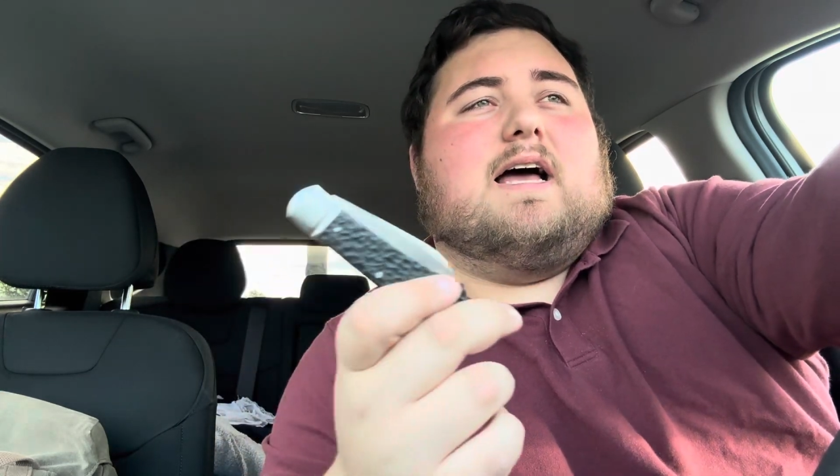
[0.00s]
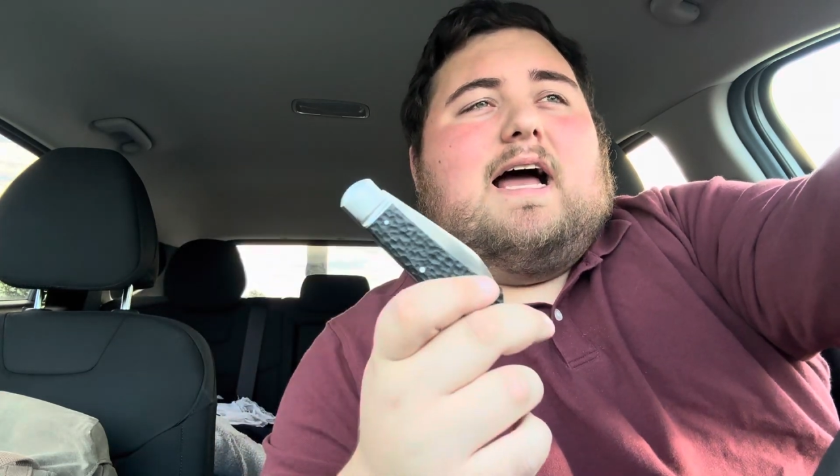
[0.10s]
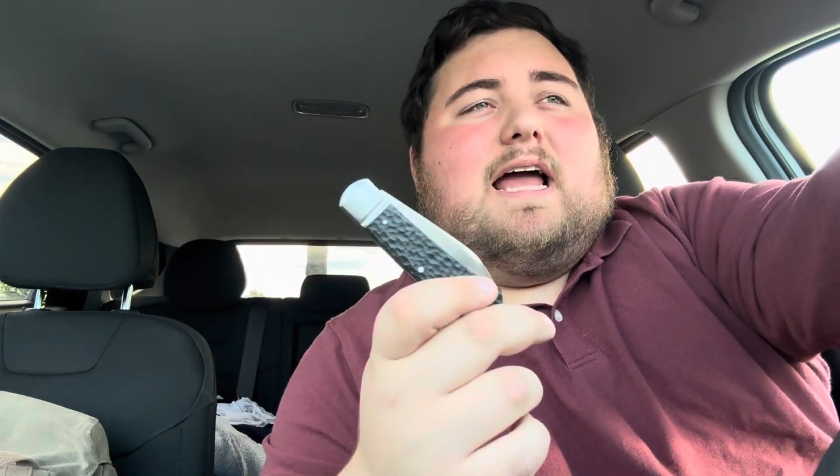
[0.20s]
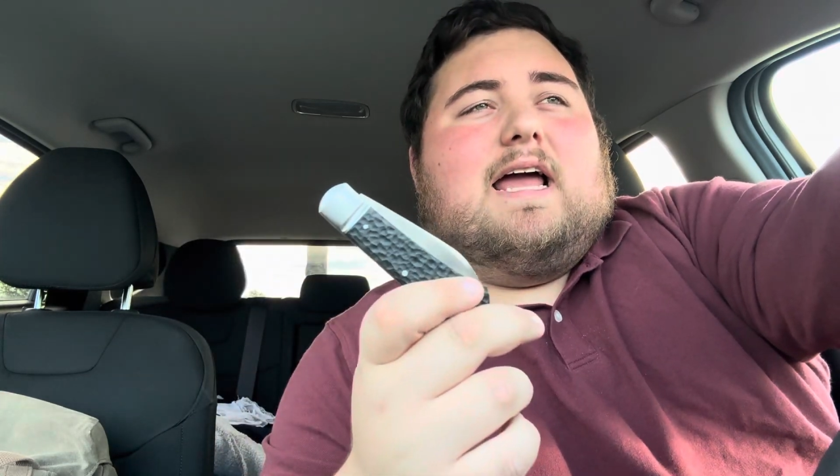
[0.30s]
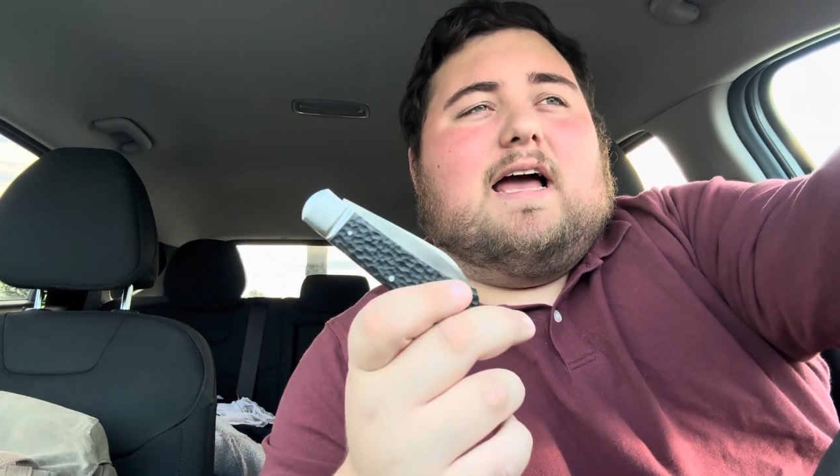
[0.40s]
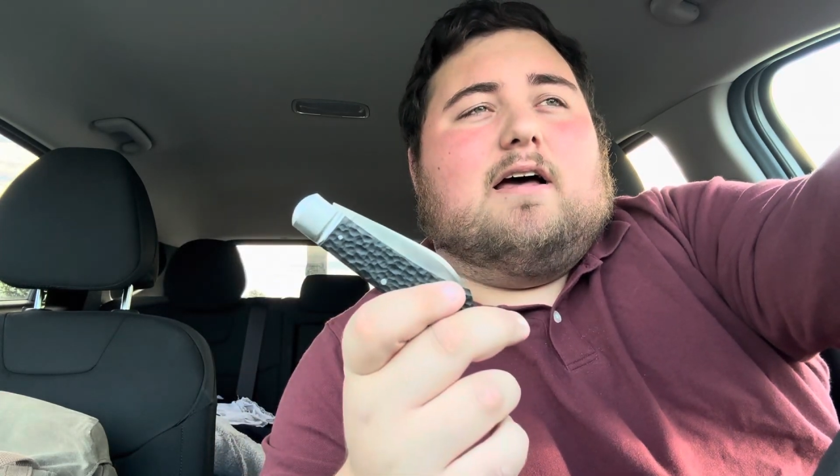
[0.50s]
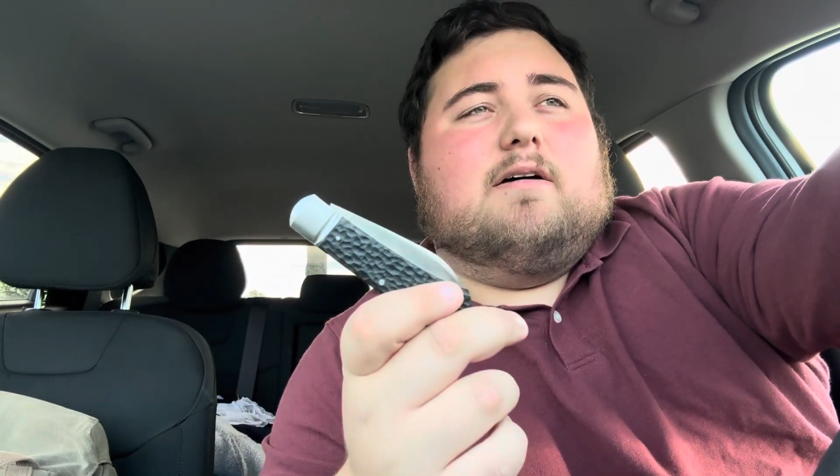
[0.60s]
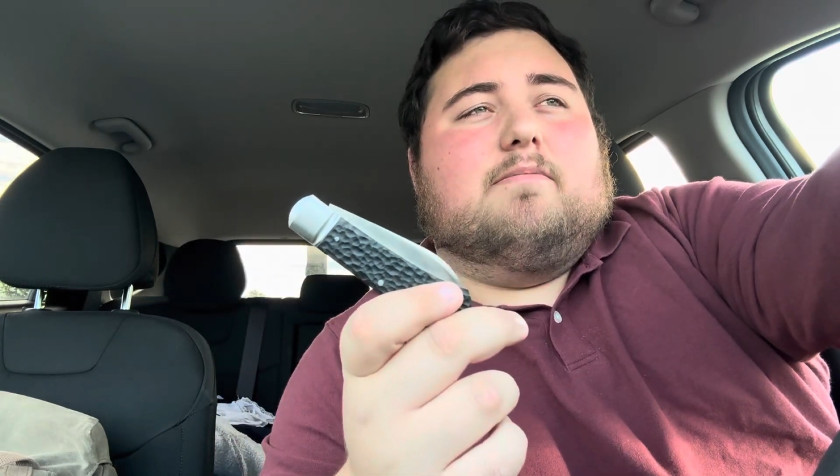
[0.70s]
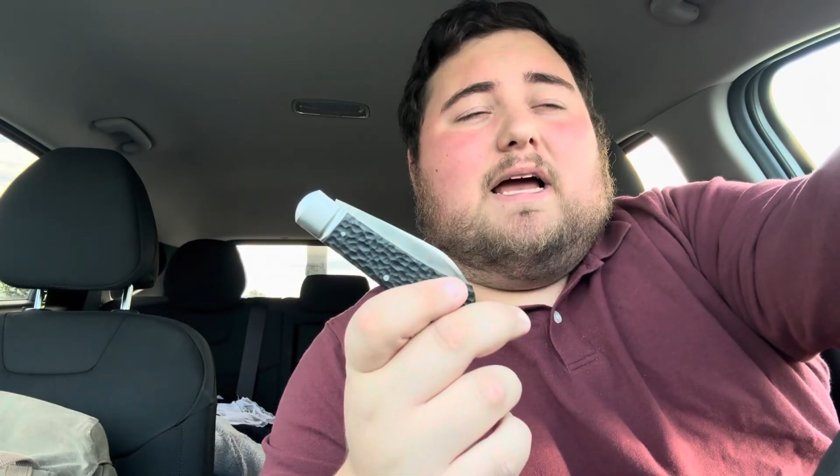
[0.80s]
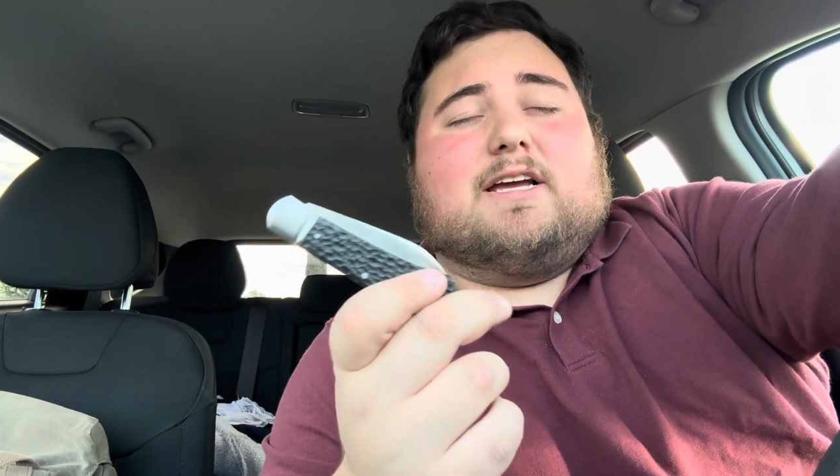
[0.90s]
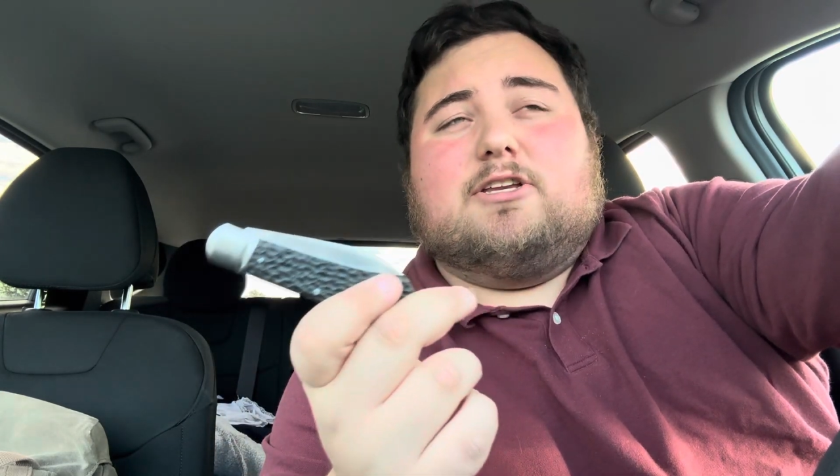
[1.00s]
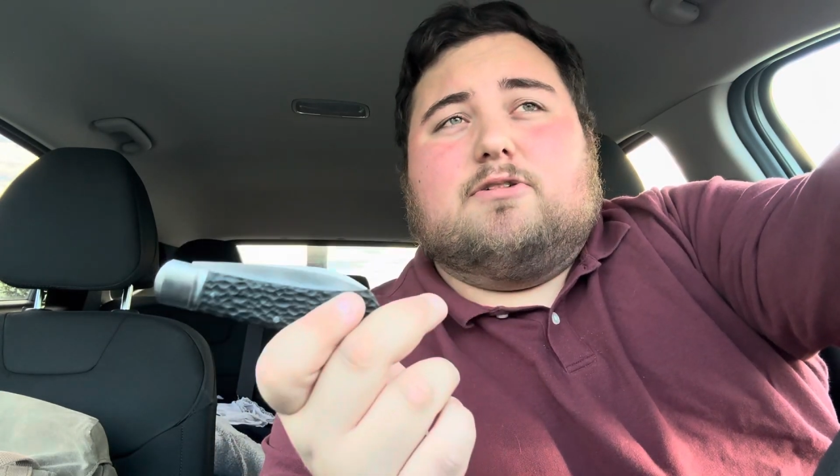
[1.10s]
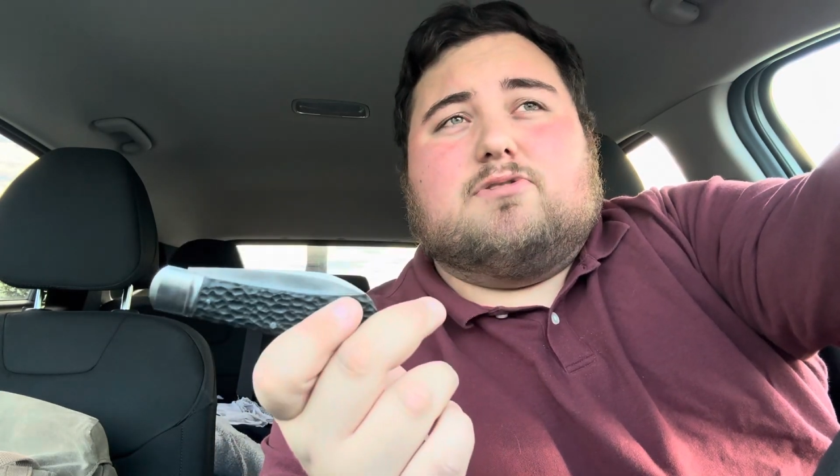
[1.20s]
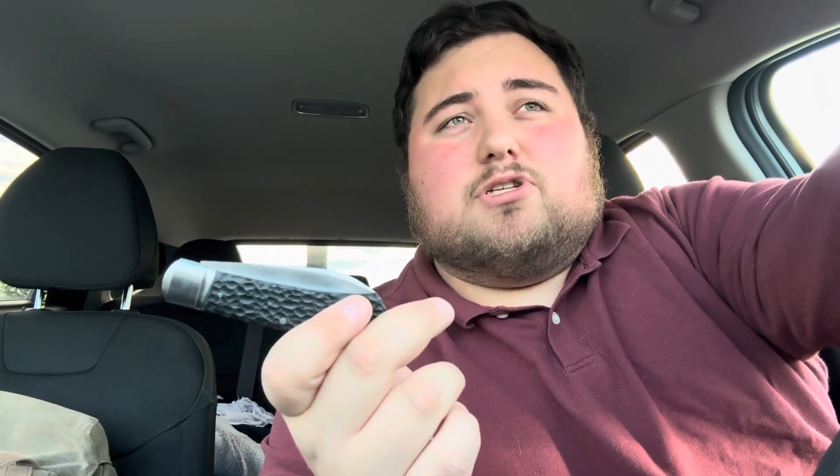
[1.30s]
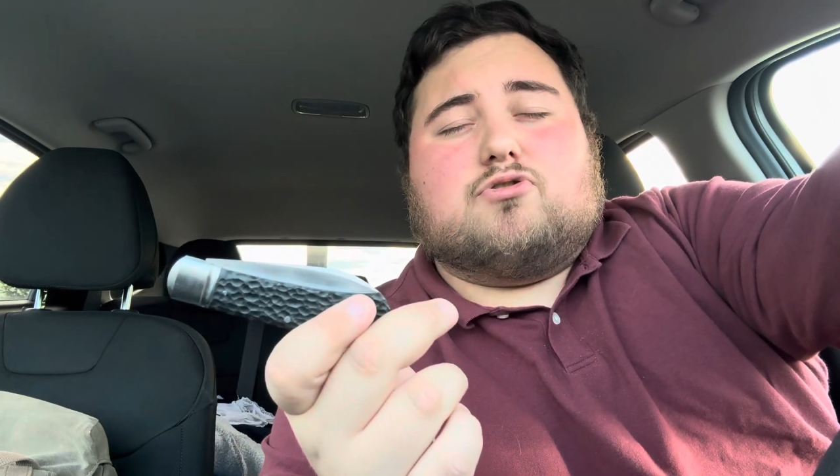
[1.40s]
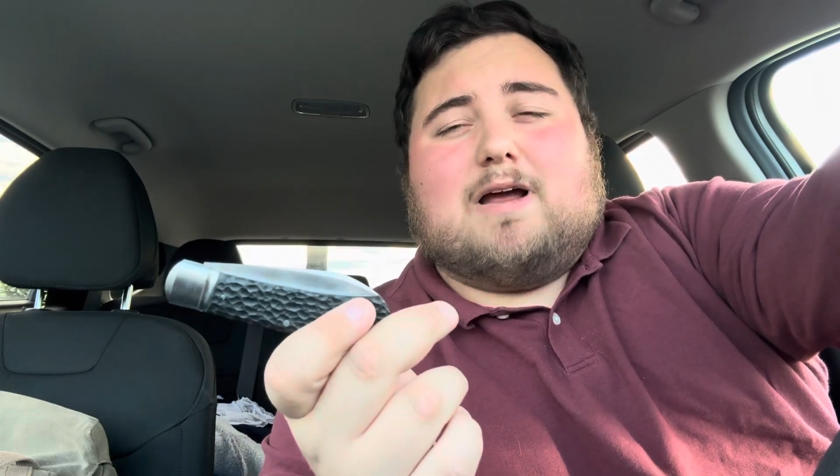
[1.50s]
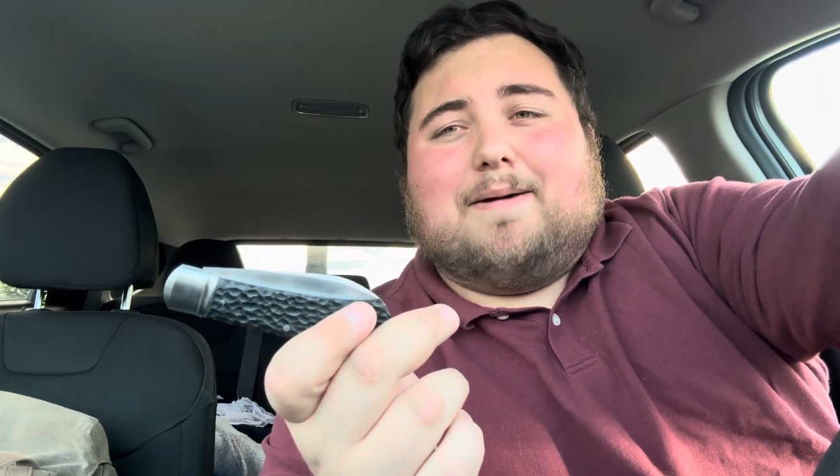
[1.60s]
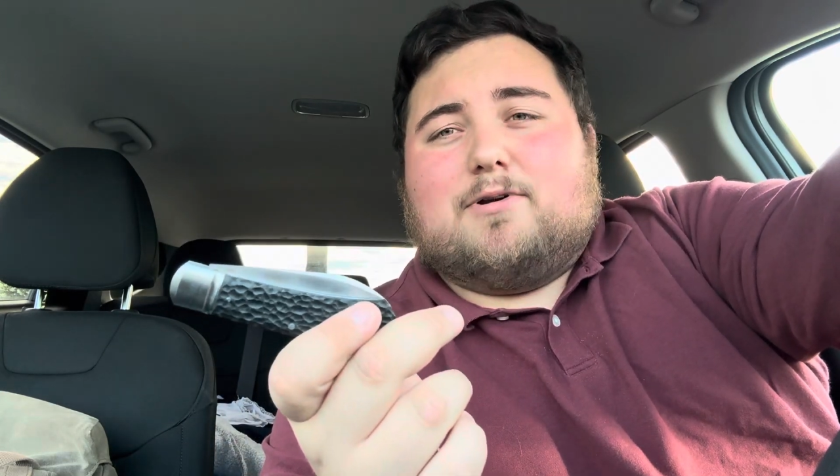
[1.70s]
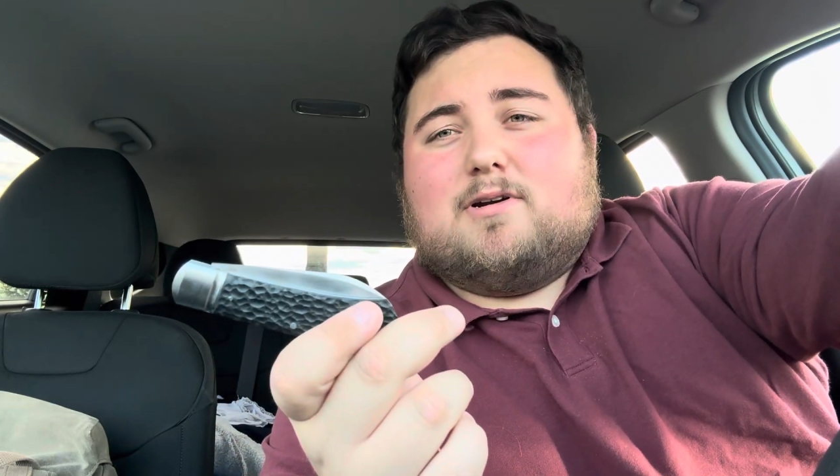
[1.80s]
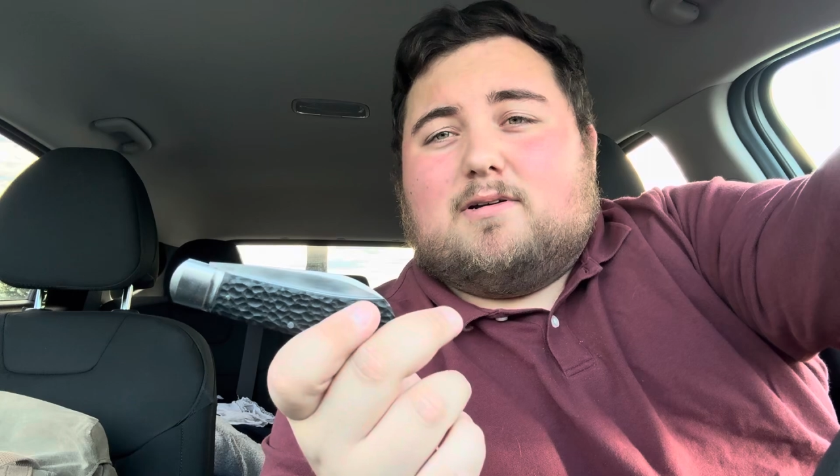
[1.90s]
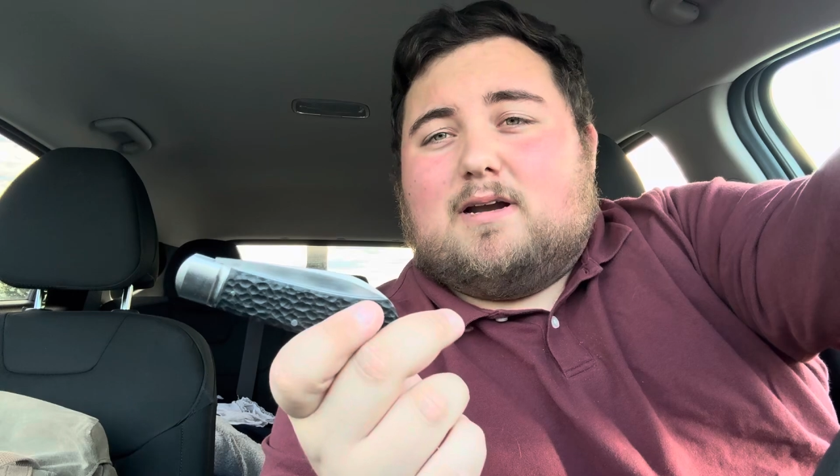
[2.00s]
I could use a Trapper.